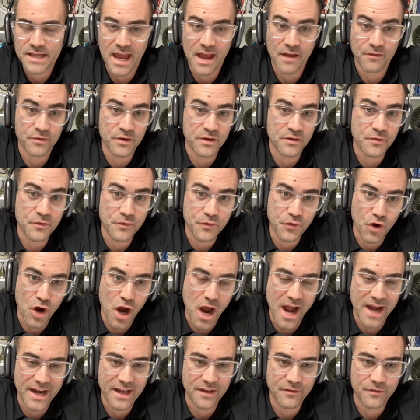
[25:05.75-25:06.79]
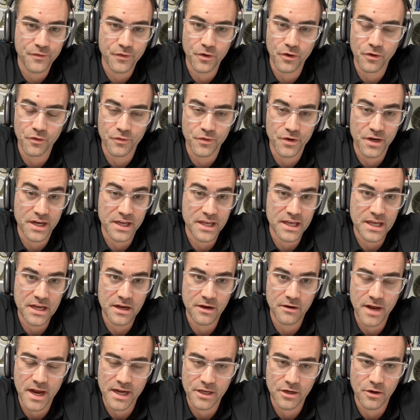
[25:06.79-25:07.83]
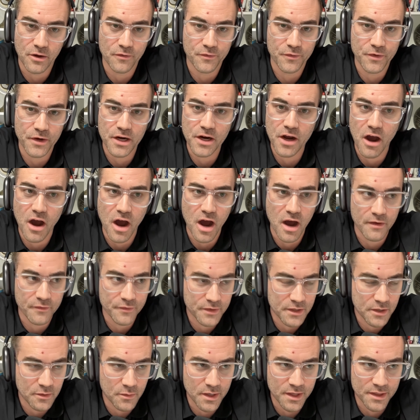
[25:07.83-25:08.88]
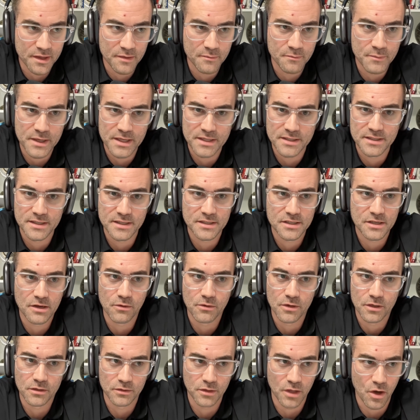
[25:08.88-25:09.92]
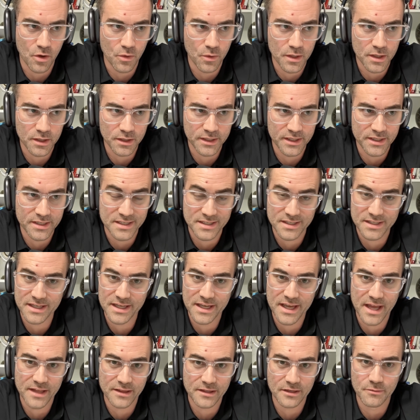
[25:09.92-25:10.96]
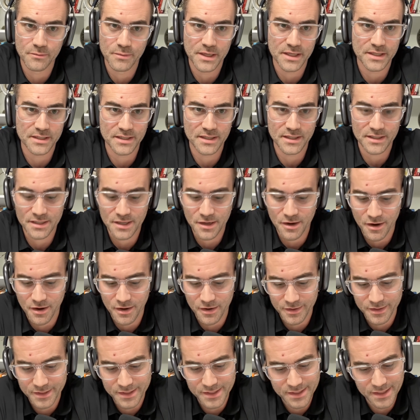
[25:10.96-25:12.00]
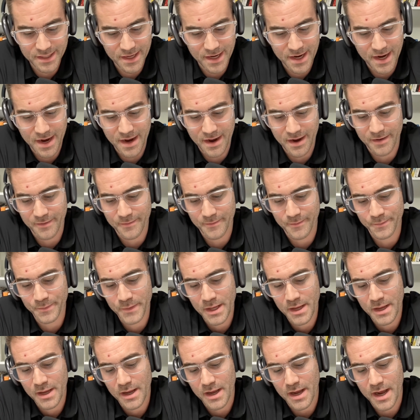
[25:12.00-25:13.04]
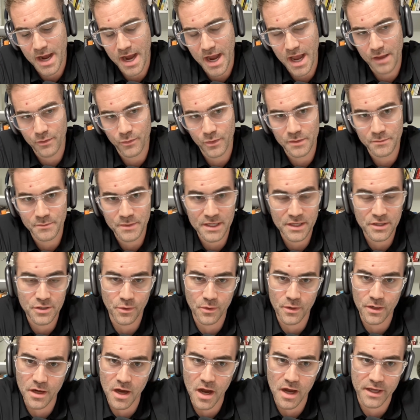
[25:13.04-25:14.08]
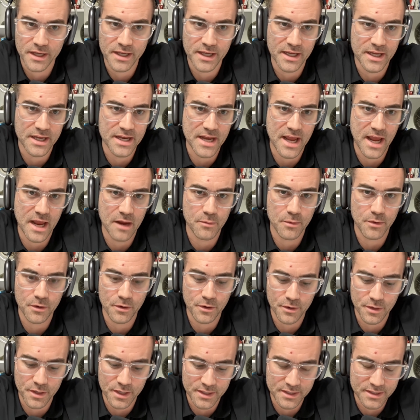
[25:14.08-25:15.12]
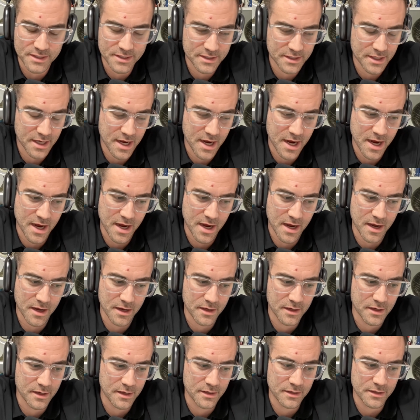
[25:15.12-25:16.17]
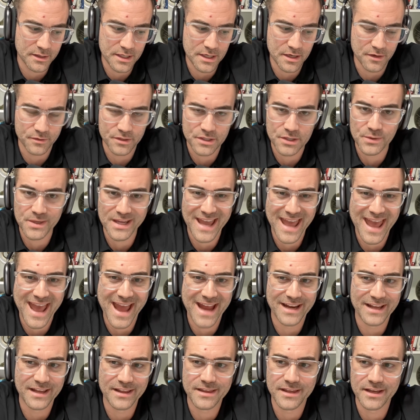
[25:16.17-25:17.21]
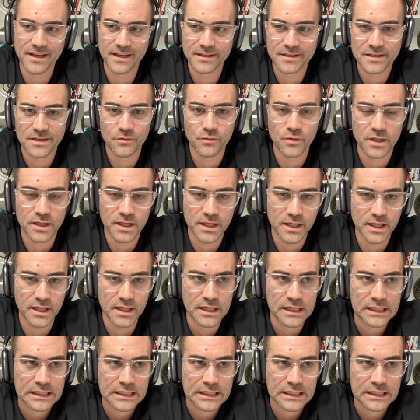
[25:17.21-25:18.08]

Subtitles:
every Friday for over a year. I'd go out for coffee with a business owner locally just to get their business cards. I would be door knocking in neighborhoods, doing anything to really